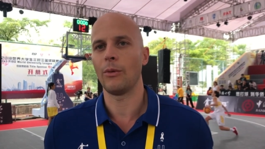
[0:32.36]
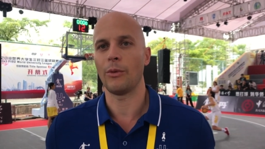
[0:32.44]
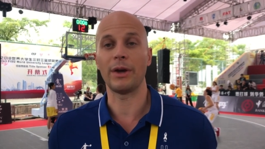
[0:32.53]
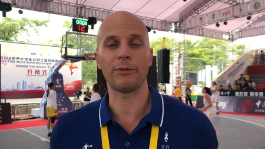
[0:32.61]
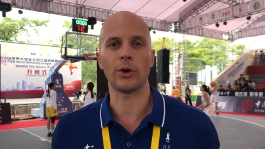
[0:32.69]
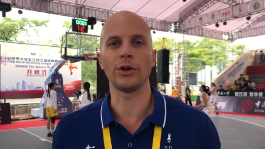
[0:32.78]

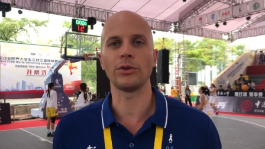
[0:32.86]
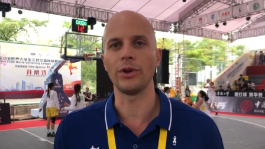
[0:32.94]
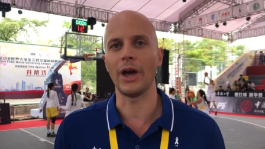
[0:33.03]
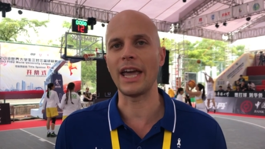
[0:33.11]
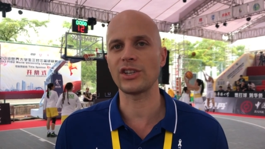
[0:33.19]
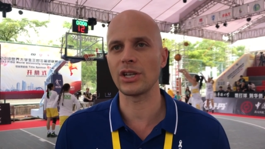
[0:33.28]
We have a
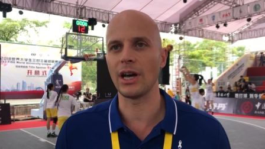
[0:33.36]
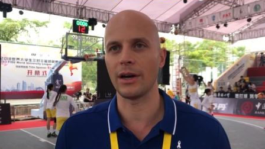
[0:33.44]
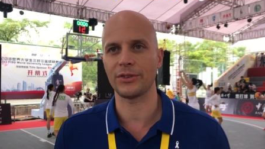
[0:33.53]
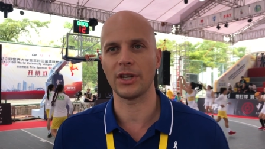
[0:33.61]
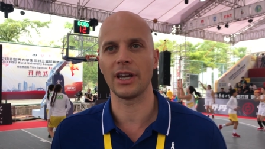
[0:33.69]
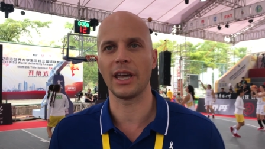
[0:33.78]
continuation
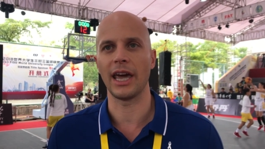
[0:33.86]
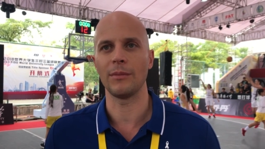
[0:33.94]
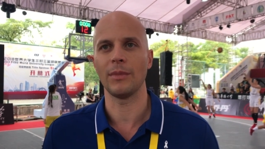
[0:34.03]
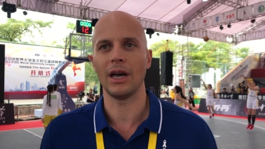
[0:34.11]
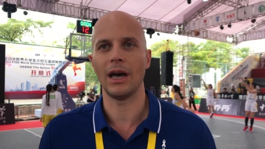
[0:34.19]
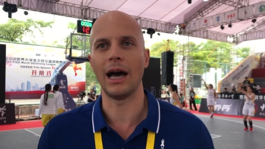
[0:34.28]
after the
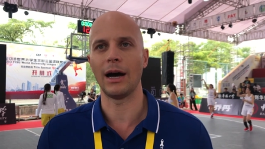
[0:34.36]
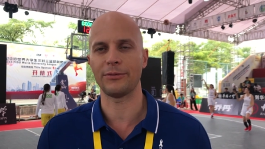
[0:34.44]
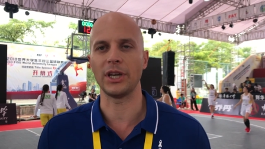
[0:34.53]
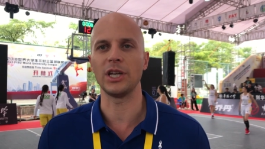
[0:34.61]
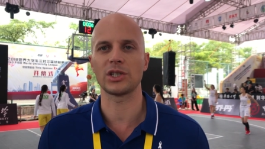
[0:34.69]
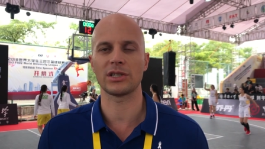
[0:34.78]
game,
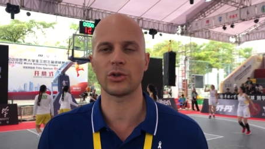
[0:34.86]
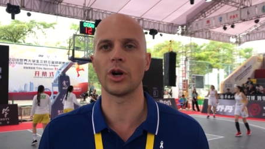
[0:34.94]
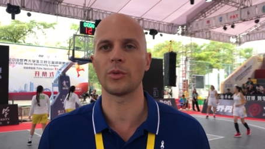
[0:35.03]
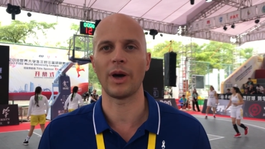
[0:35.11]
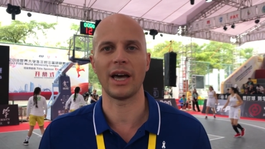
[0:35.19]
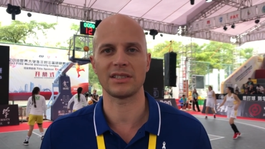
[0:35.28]
after each
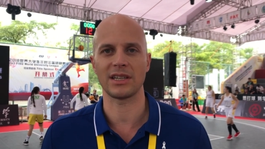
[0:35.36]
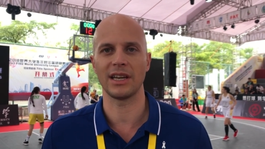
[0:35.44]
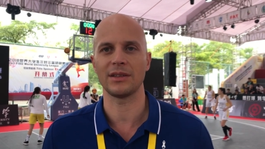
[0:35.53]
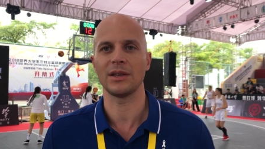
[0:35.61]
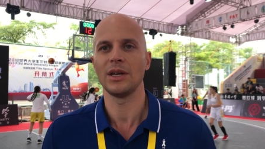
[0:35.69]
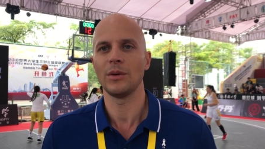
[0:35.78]
scored
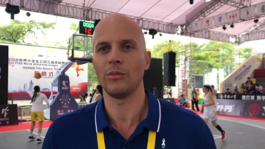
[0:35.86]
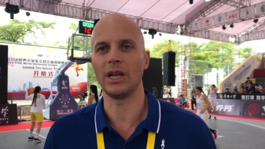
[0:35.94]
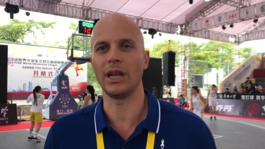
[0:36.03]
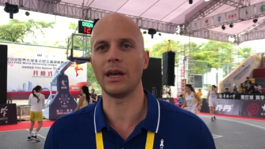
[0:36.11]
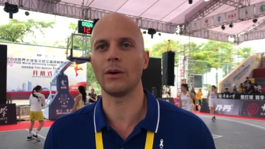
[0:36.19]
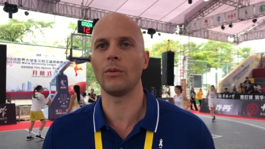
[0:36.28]
basket,
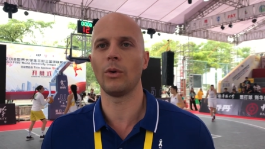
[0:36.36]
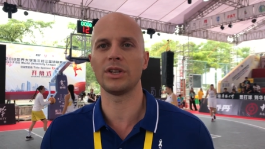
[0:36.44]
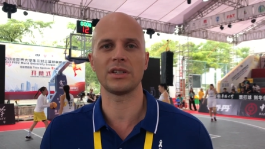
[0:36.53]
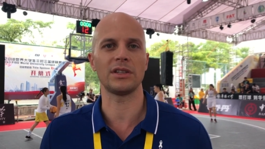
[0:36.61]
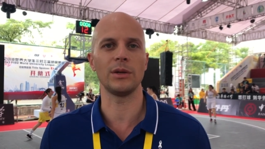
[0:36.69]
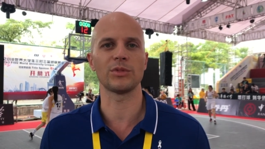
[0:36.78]
meaning
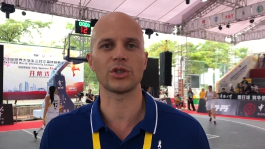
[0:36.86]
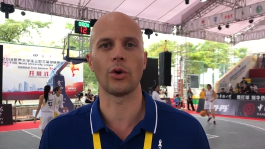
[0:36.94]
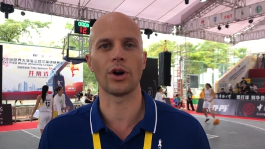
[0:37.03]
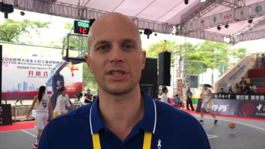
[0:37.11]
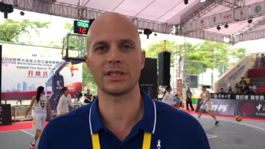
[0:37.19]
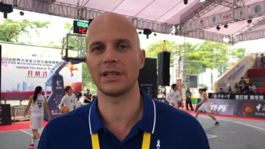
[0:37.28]
once a team
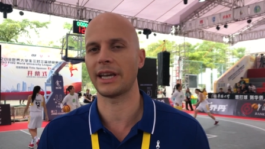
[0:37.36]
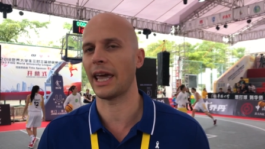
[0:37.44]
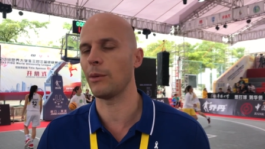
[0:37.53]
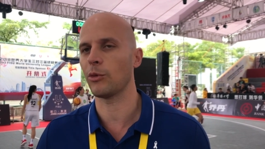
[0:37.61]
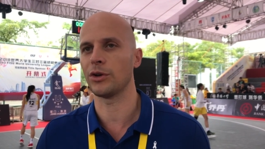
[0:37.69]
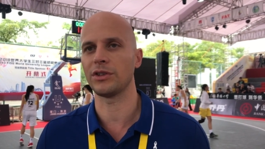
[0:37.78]
scores, the
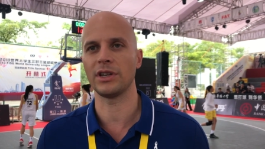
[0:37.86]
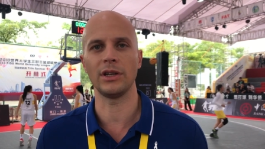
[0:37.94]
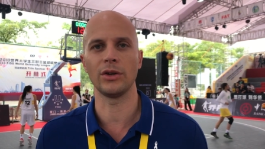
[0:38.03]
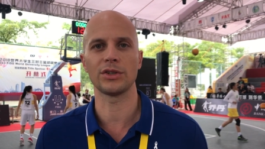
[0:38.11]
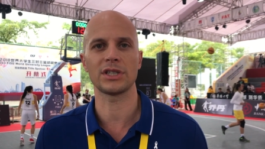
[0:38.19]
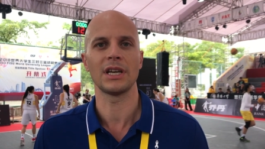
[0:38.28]
game
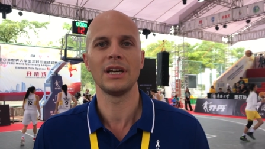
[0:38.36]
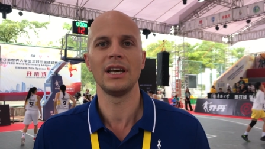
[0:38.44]
continues.